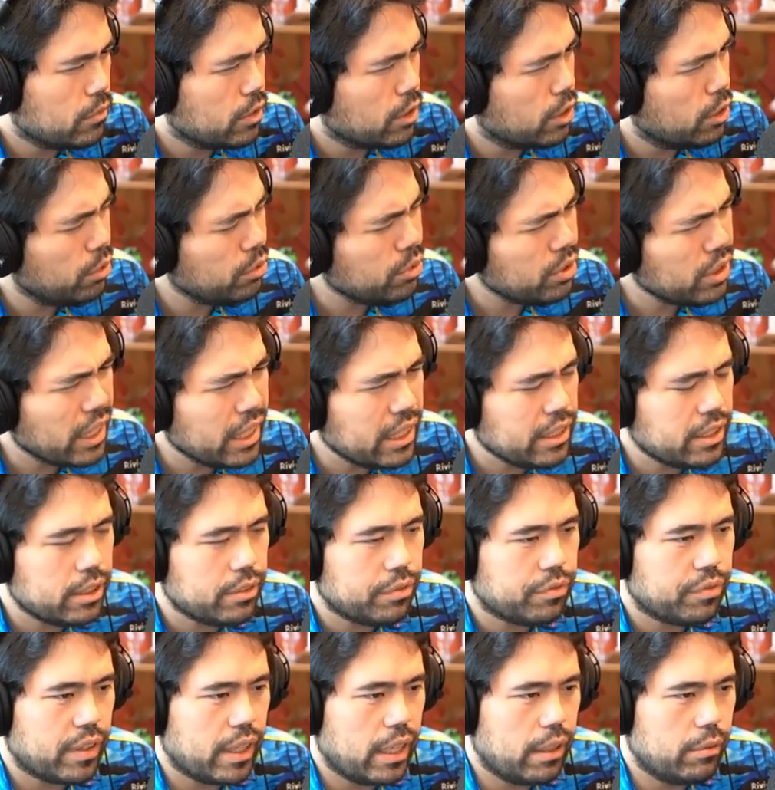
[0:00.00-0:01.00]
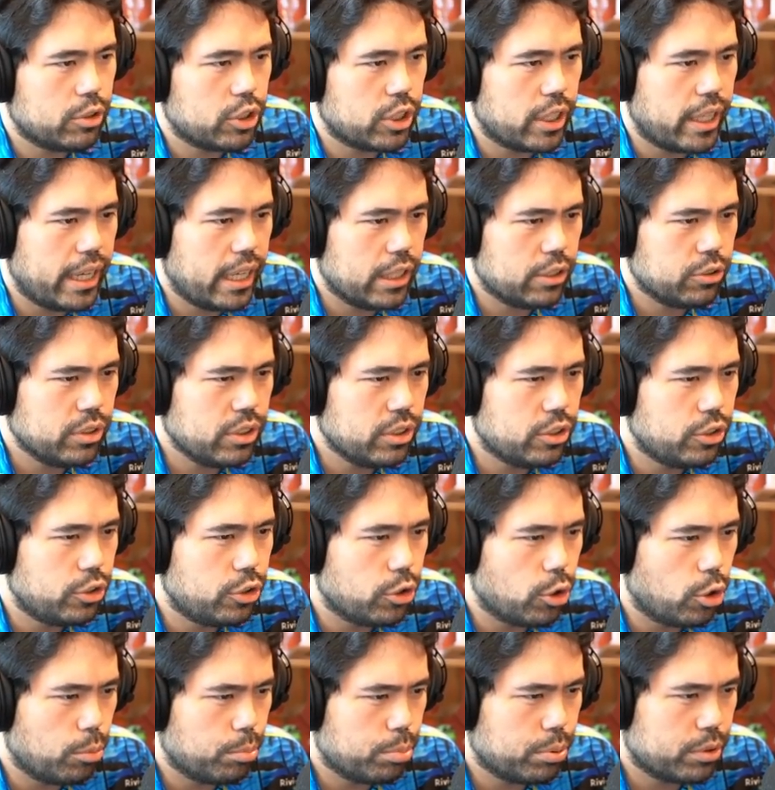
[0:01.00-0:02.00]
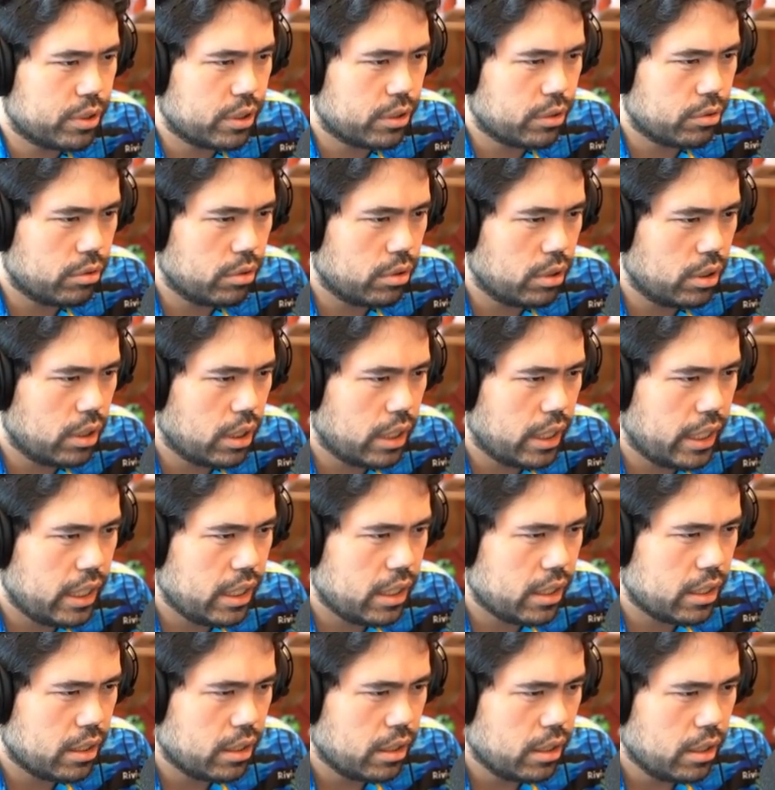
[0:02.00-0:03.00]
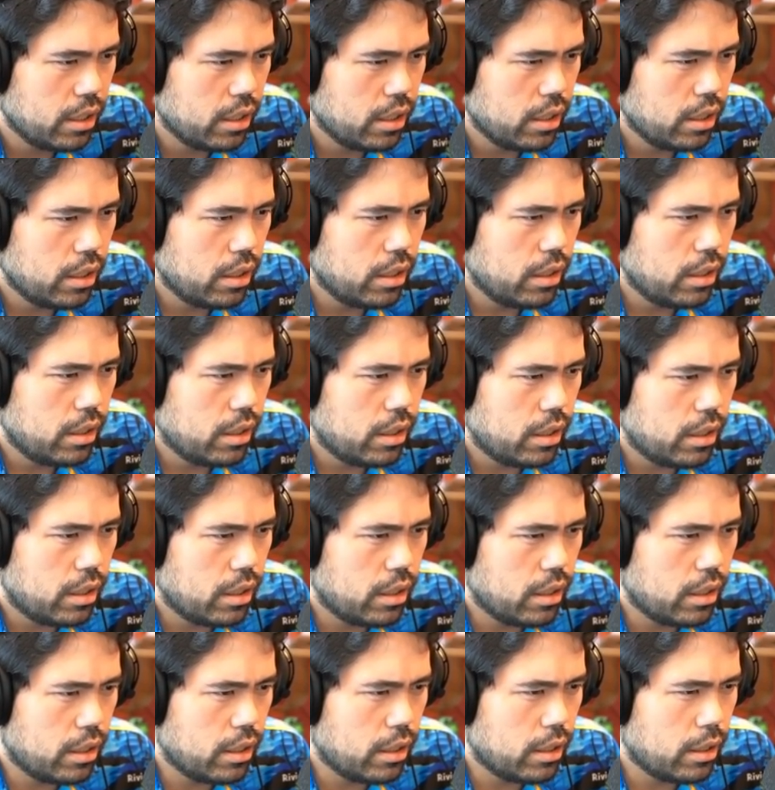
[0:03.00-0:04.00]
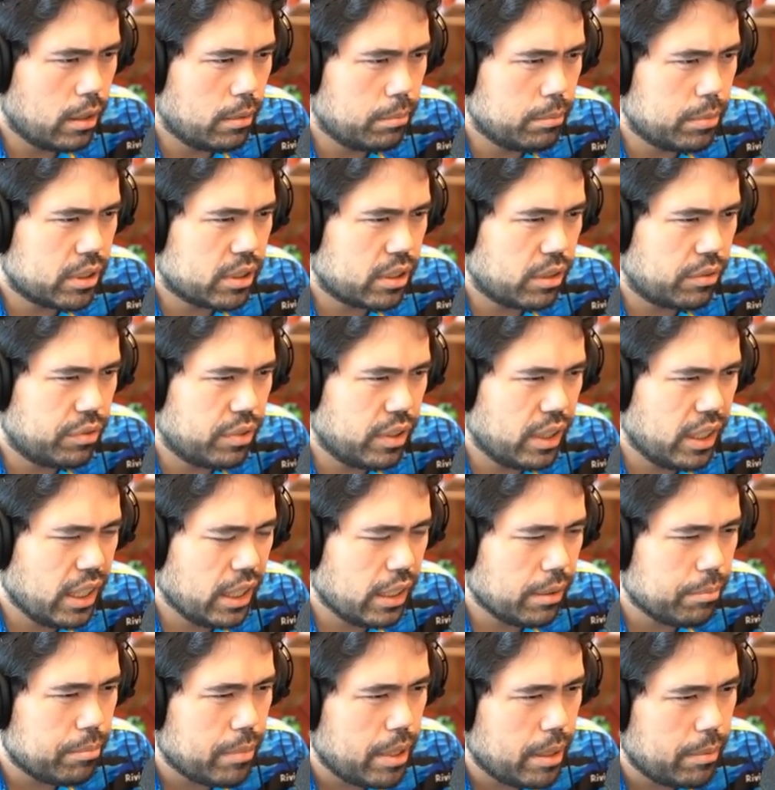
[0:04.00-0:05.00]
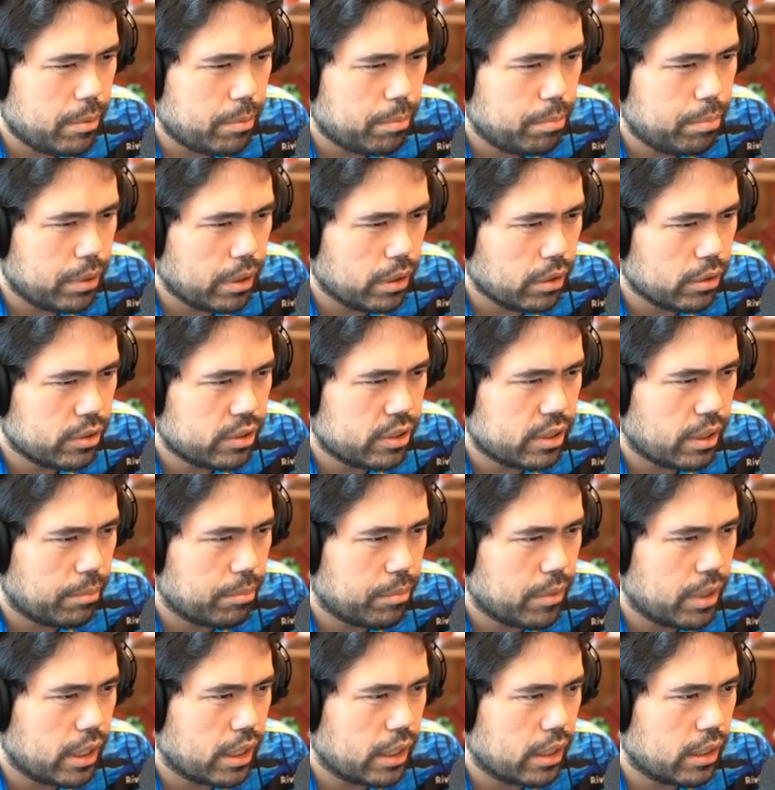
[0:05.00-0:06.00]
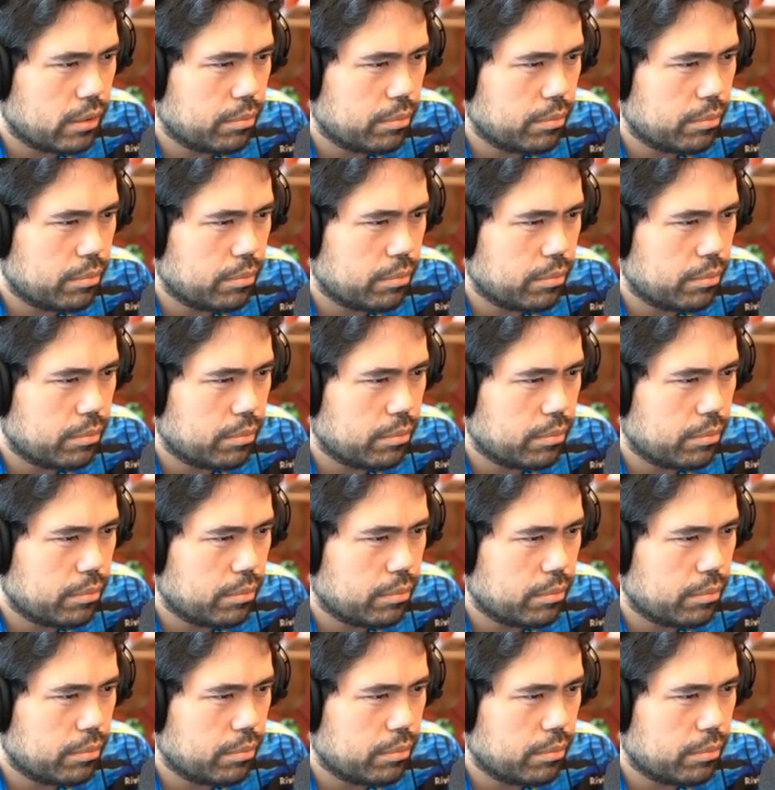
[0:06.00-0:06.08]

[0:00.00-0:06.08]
Goes knight c5, which I actually don't particularly like. Um, because I feel like I can maybe build something,